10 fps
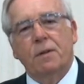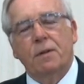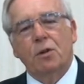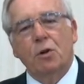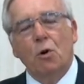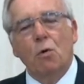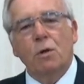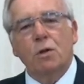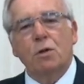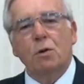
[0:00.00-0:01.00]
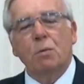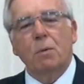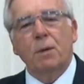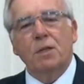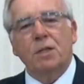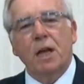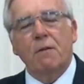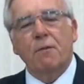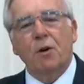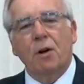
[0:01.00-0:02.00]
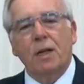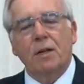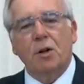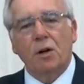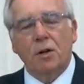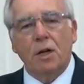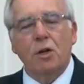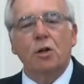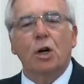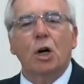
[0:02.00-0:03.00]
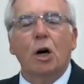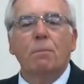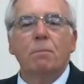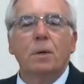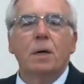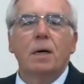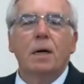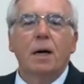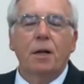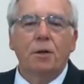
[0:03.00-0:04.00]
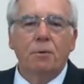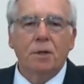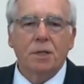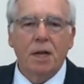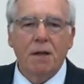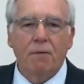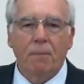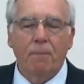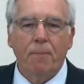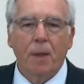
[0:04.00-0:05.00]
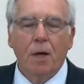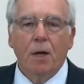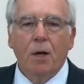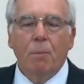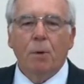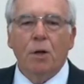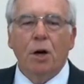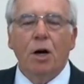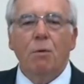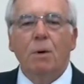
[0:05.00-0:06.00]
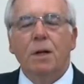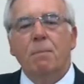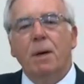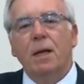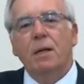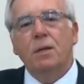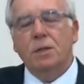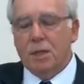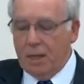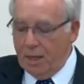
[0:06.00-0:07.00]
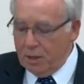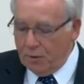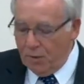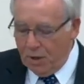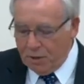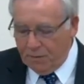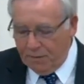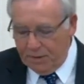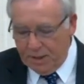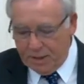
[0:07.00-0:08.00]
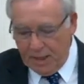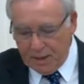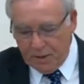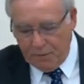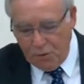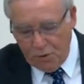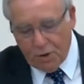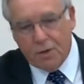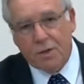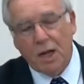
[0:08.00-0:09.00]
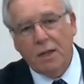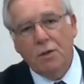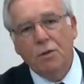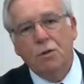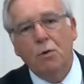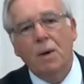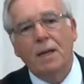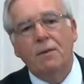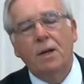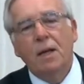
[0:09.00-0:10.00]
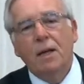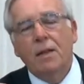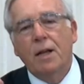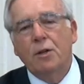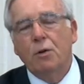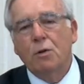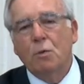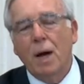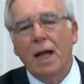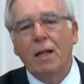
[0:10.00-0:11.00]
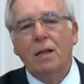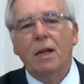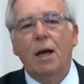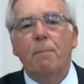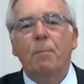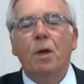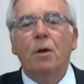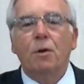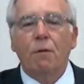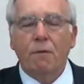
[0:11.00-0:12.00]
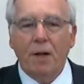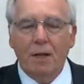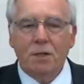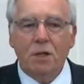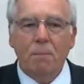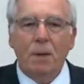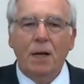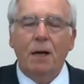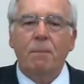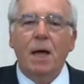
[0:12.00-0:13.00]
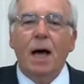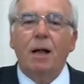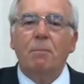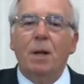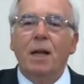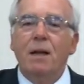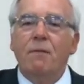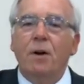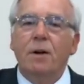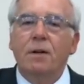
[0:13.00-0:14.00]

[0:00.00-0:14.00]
to know that you will be saved for all eternity, you come and you receive Him. But now, what He means in this verse 56 if you continue to eat, then you'll dwell in Him, you'll fellowship in Him. And believer,